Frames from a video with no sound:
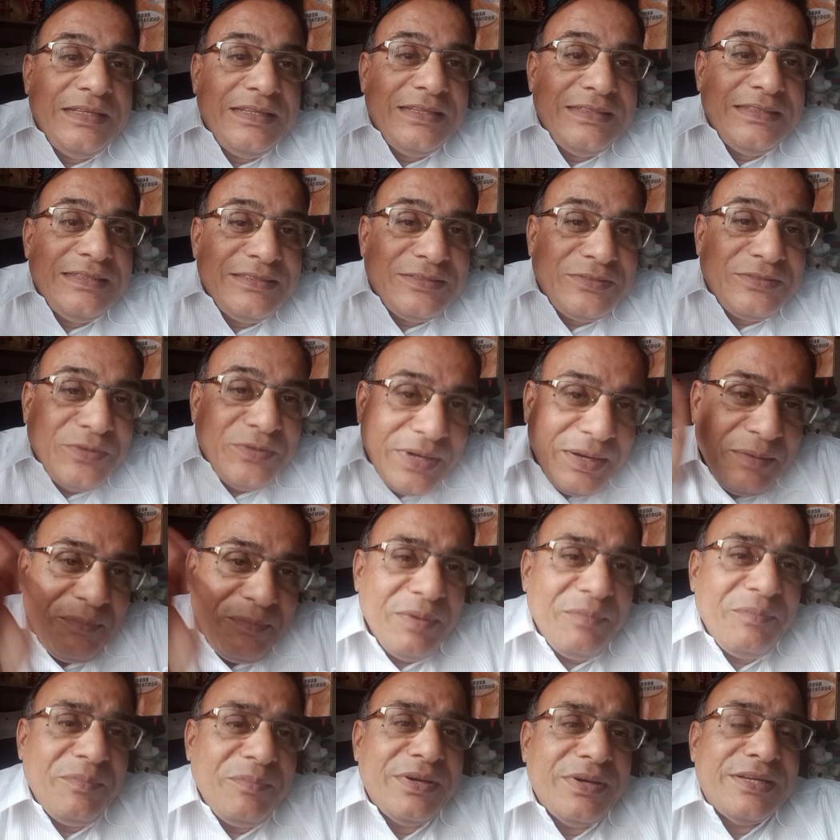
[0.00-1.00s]
So
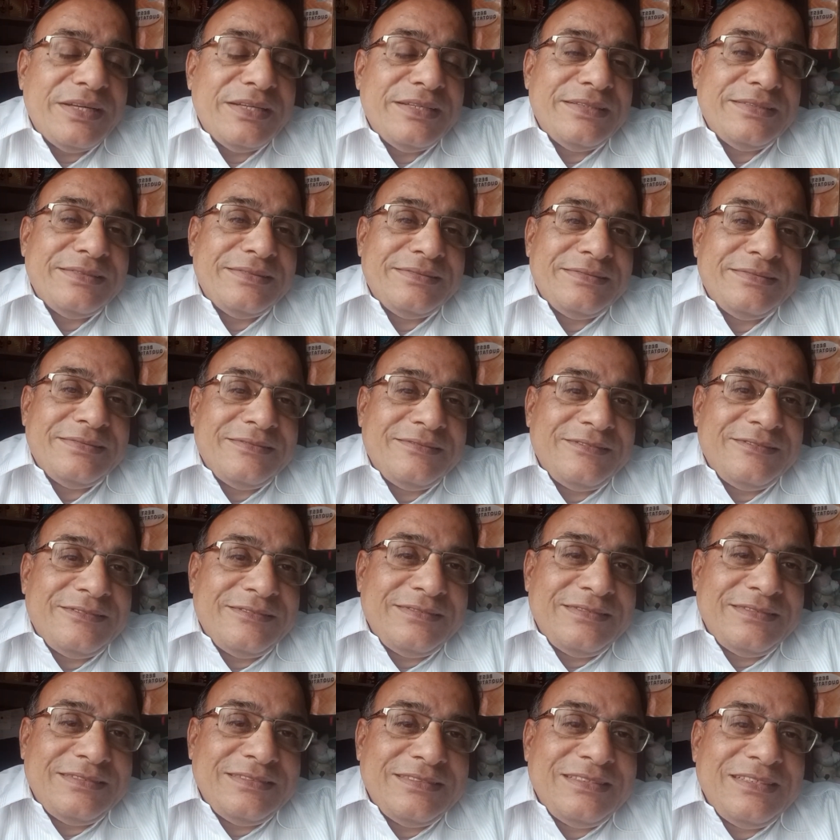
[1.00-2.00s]
remember
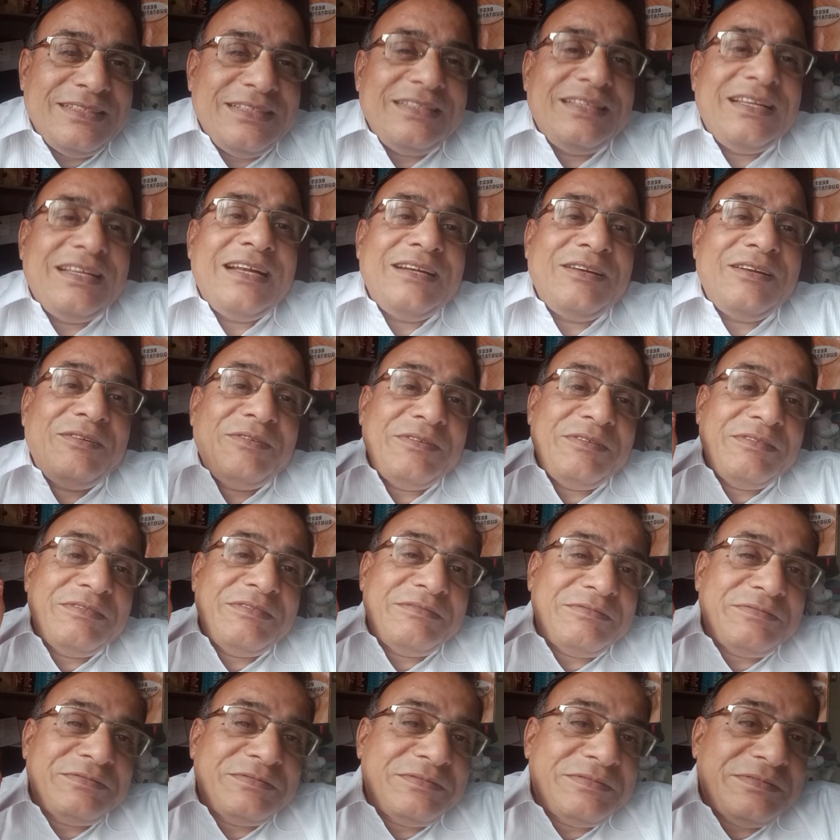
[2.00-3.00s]
that
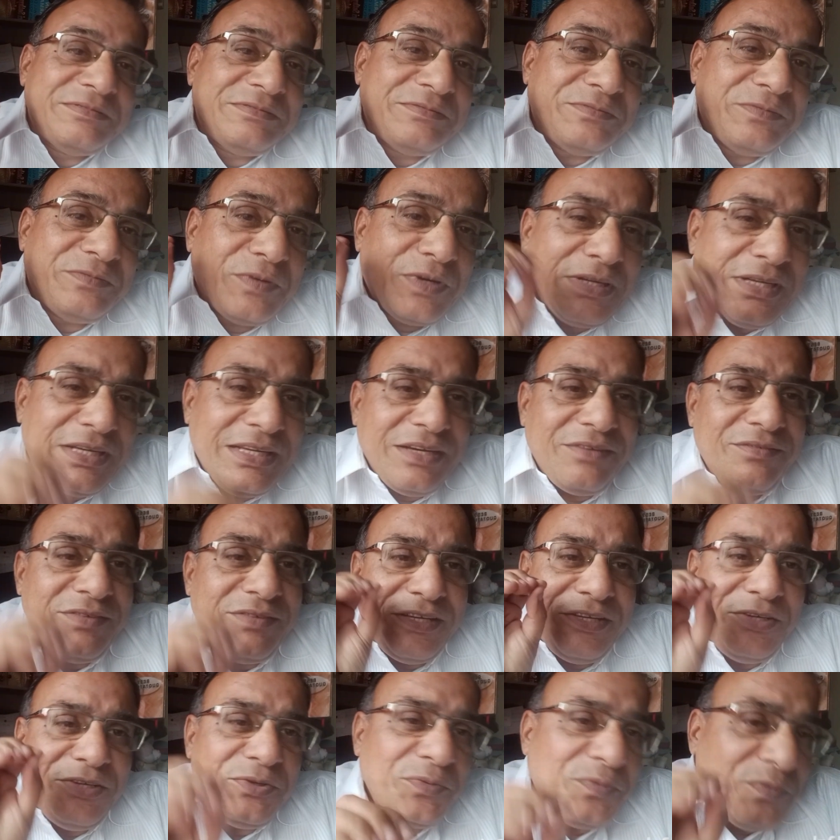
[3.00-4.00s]

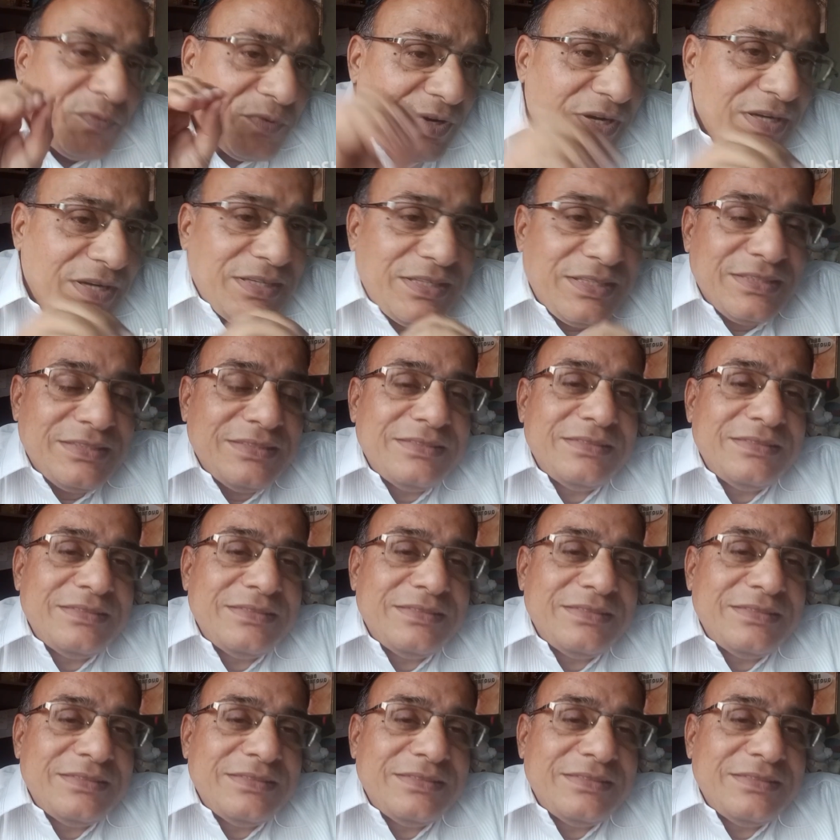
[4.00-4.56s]
whatever you want,